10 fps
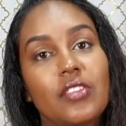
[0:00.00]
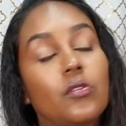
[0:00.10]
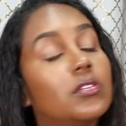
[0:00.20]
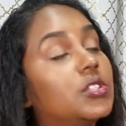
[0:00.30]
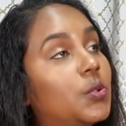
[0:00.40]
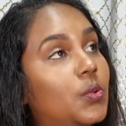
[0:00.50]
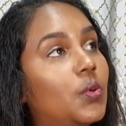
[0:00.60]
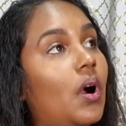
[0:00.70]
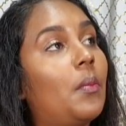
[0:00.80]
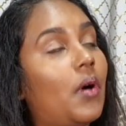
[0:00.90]
those
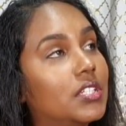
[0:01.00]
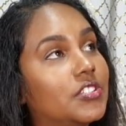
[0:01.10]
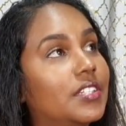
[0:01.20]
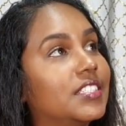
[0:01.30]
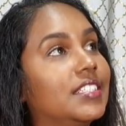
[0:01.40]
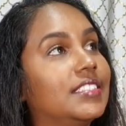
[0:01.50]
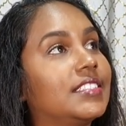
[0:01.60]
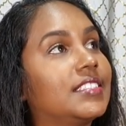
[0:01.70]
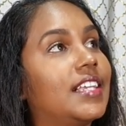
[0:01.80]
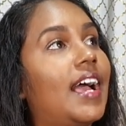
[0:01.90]
2 Bond
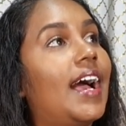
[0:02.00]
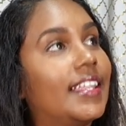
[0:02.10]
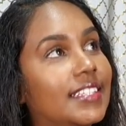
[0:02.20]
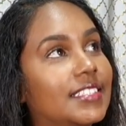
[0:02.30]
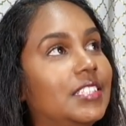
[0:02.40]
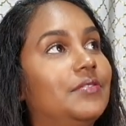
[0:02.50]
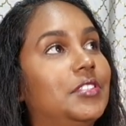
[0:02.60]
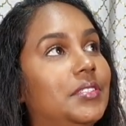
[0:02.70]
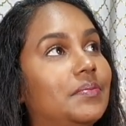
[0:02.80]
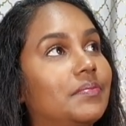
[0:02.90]
dresses and the CV.